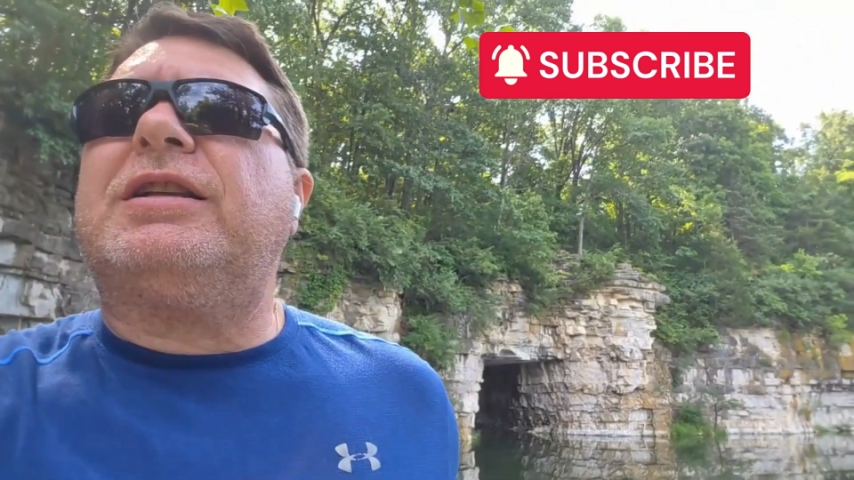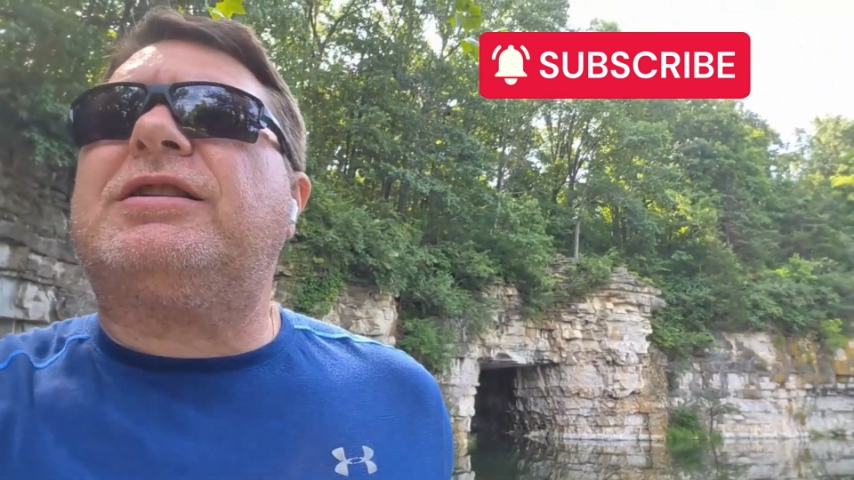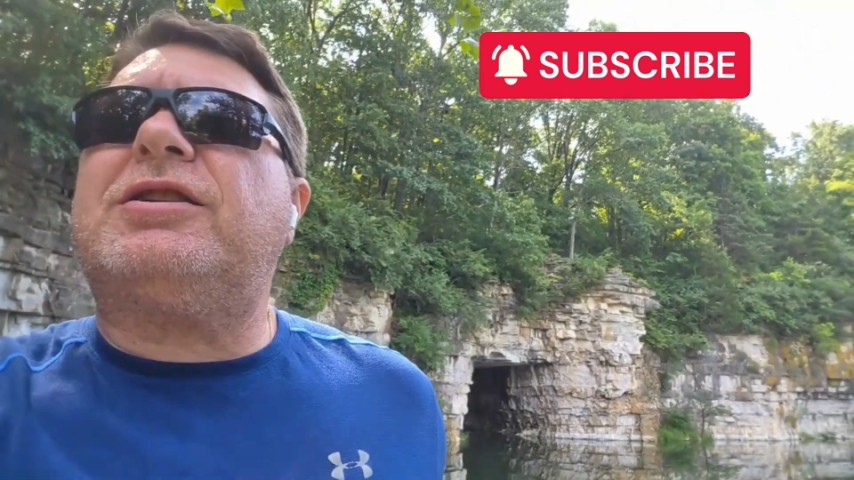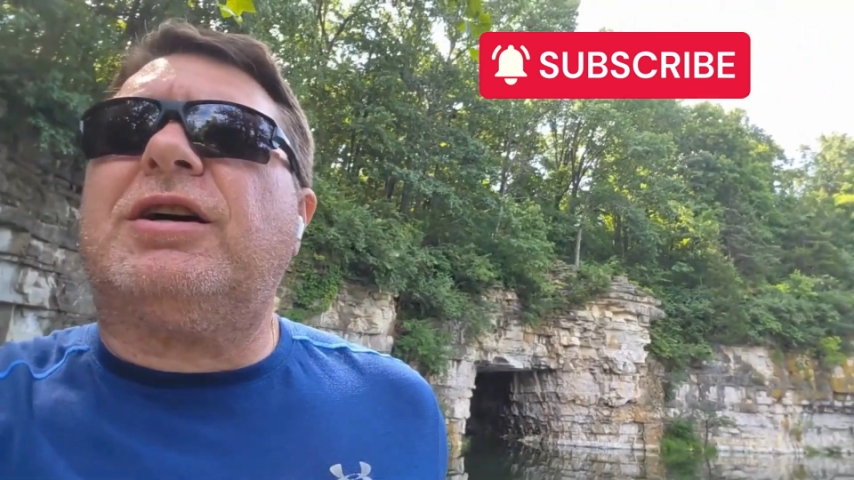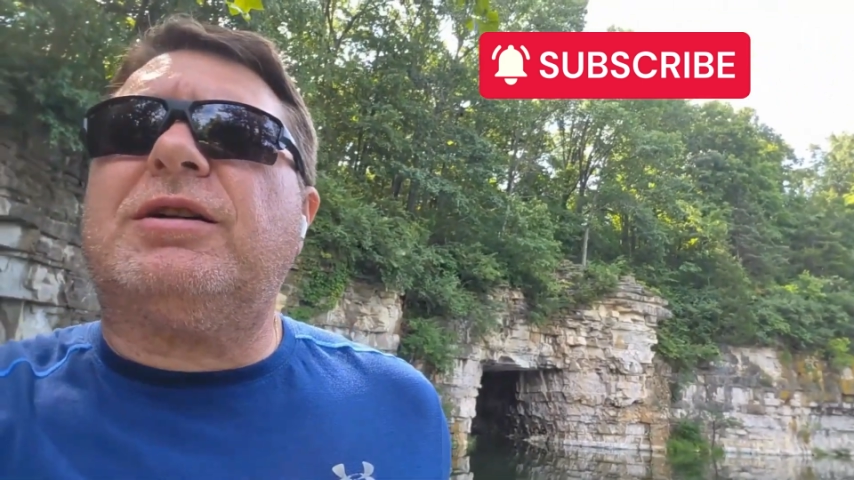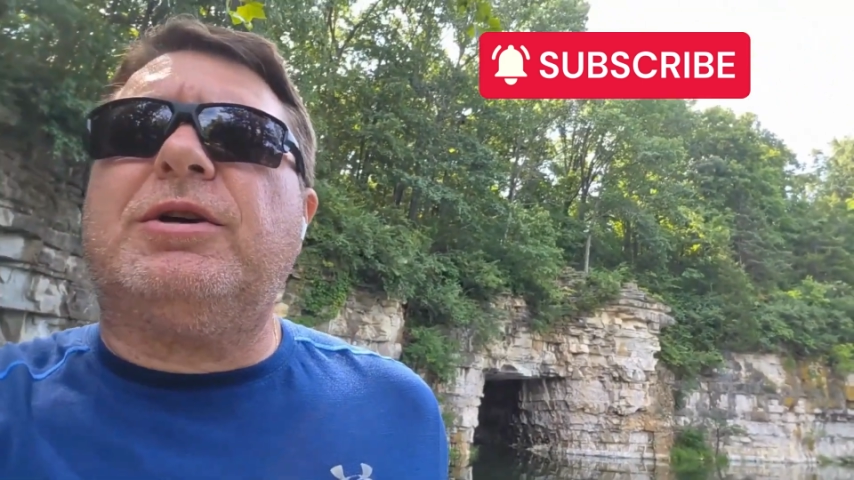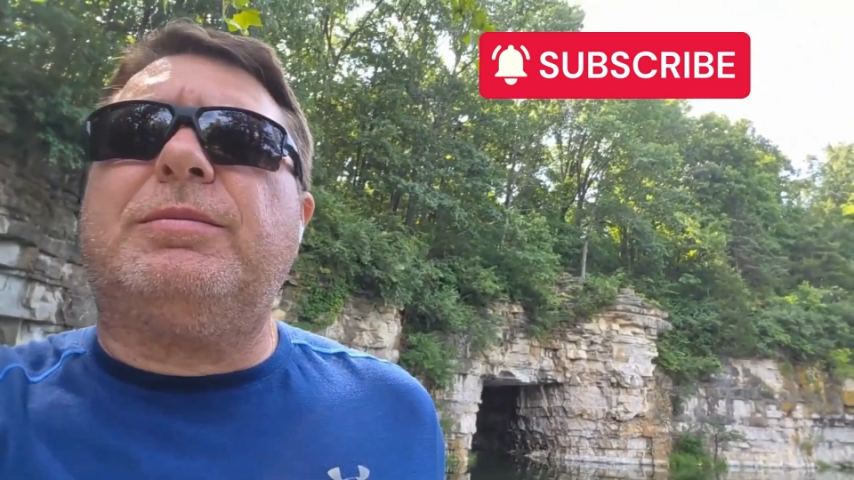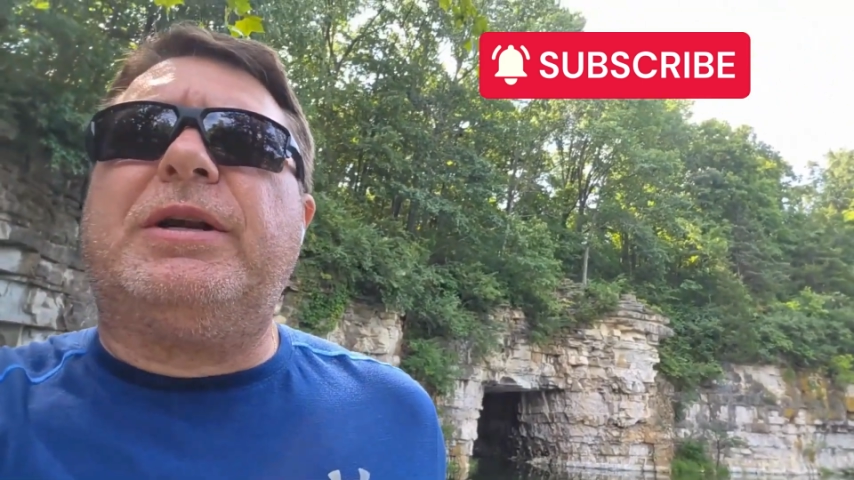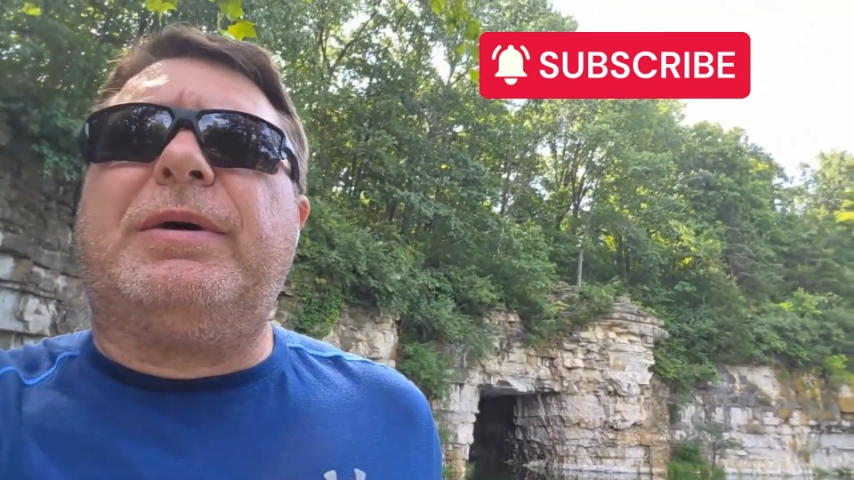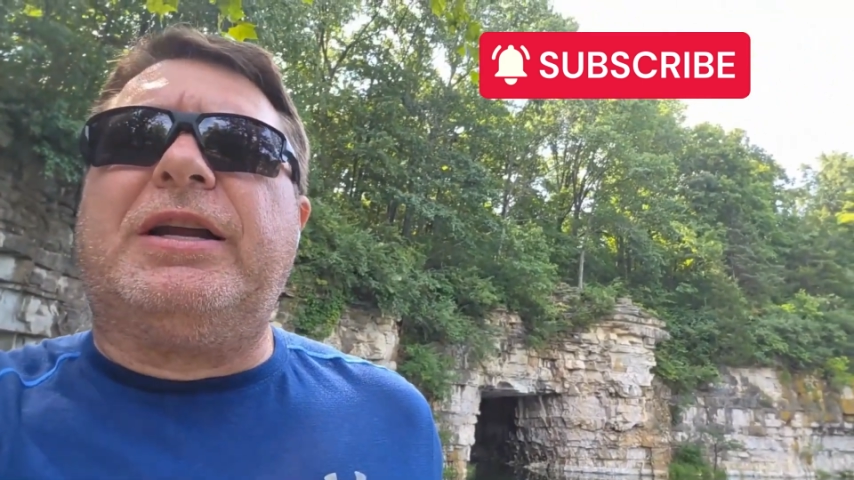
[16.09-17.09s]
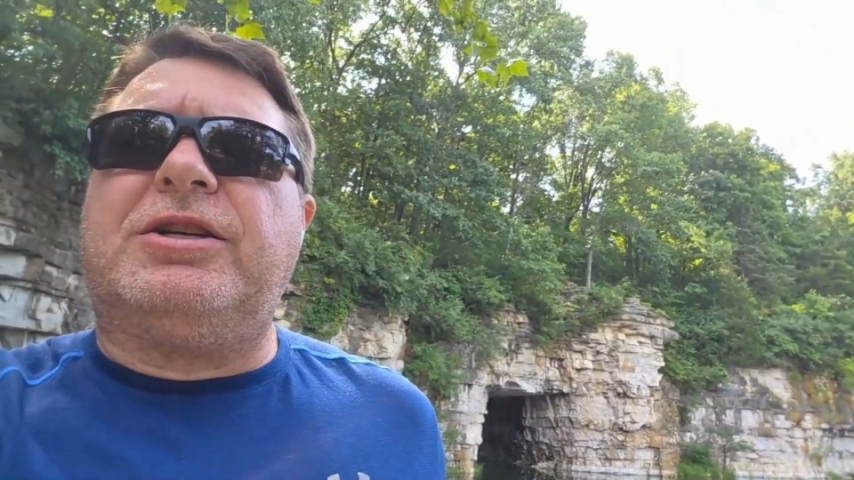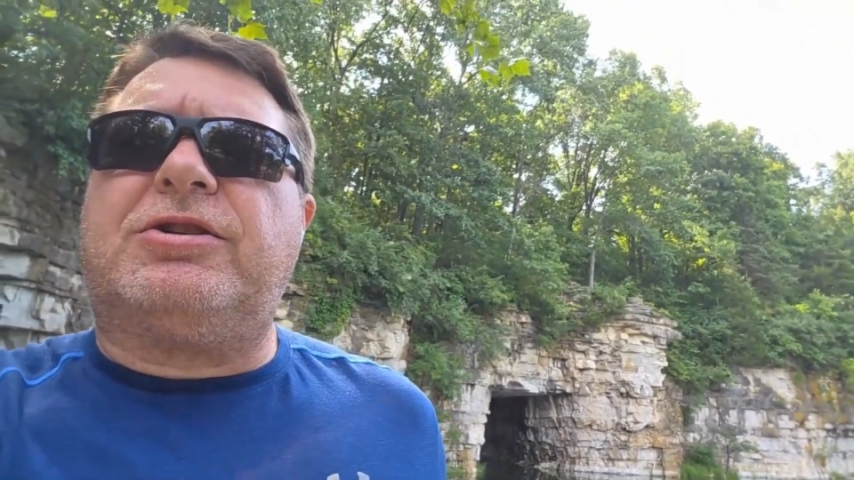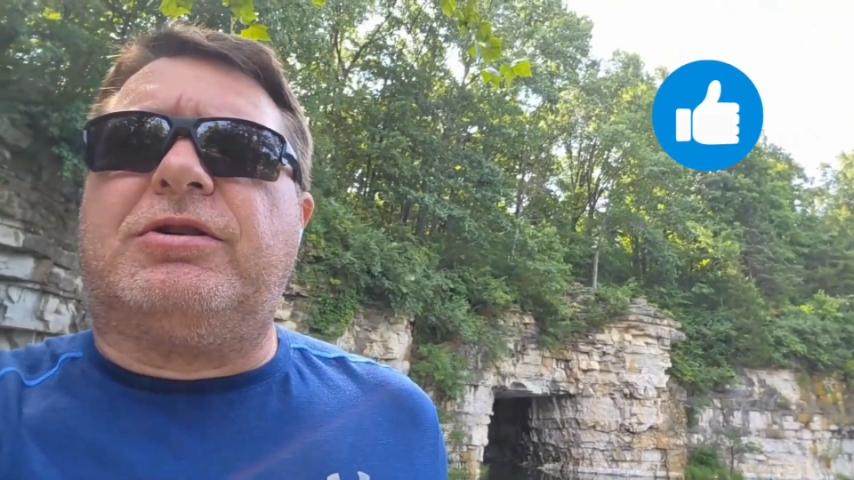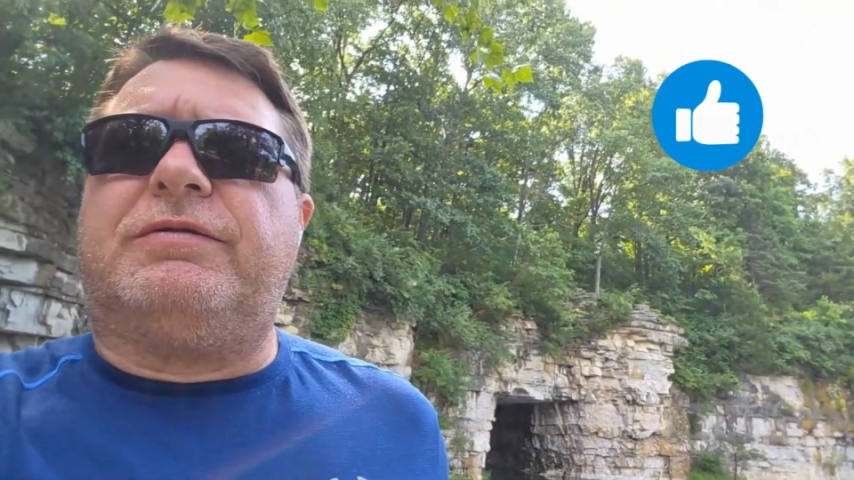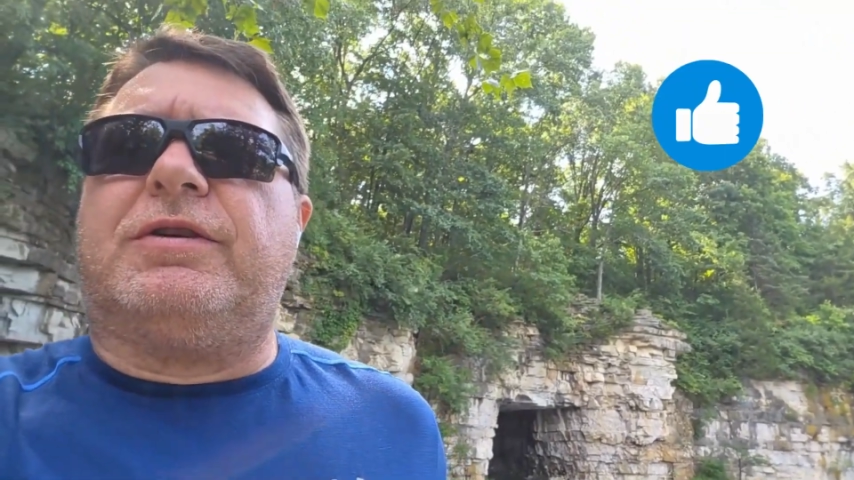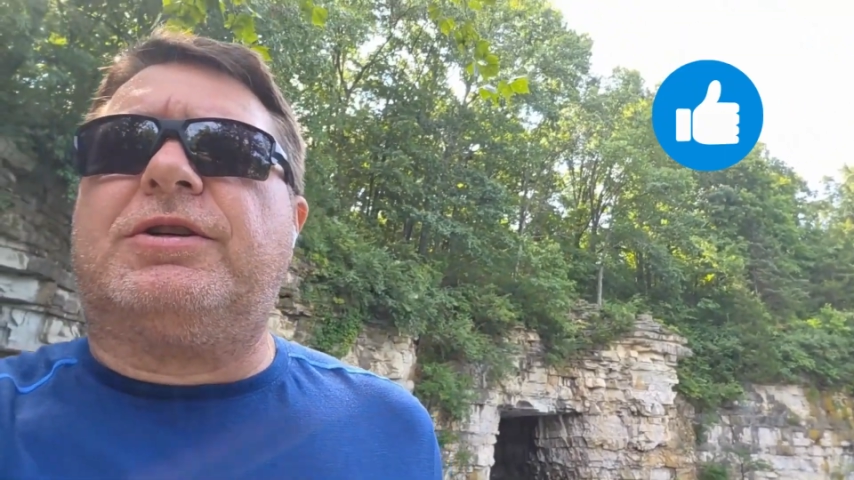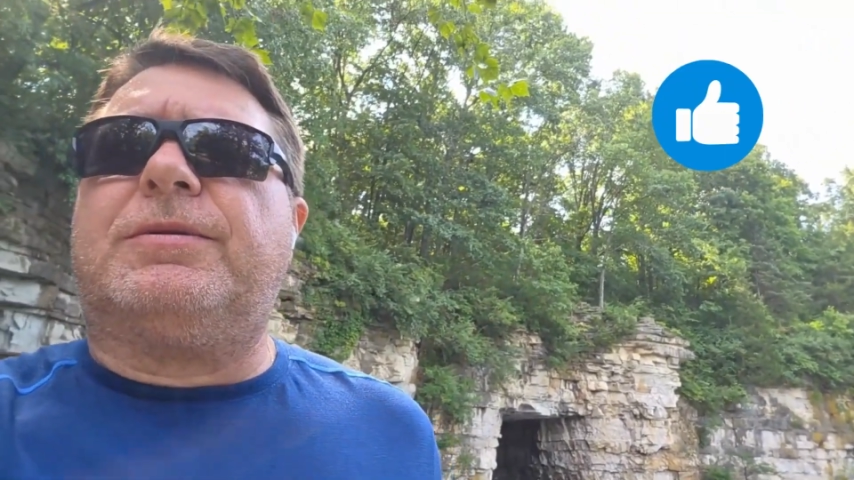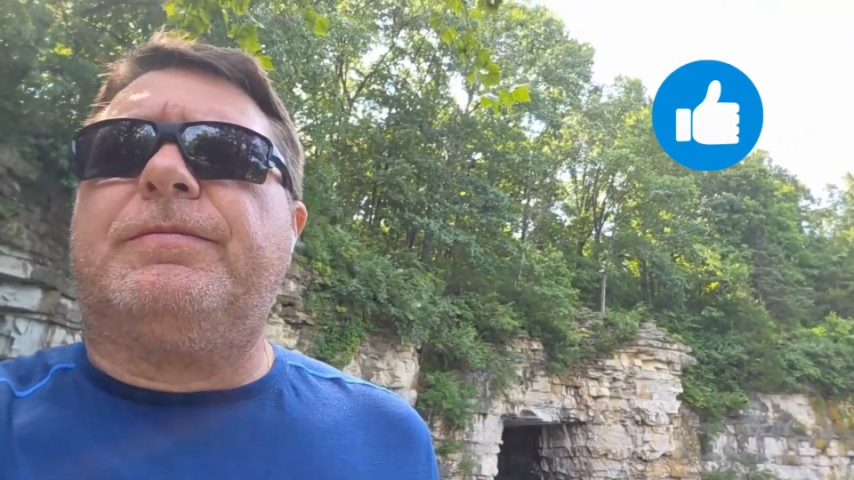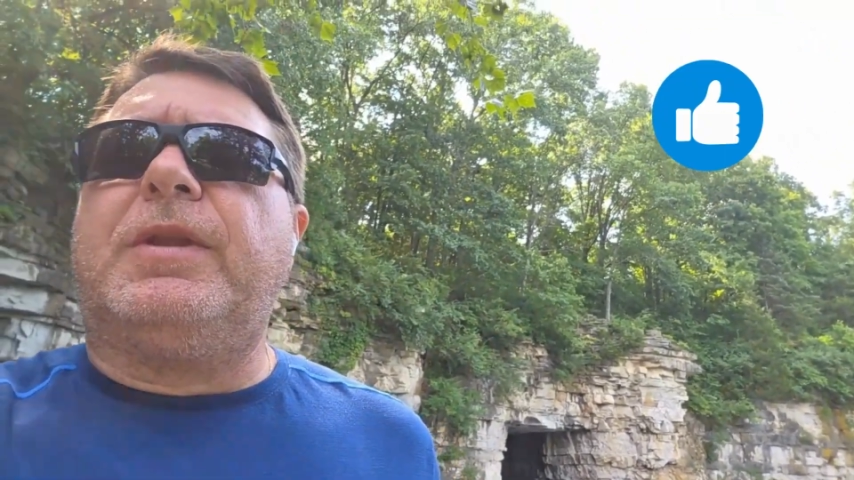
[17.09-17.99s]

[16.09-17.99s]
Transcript: let's talk a little bit about history first.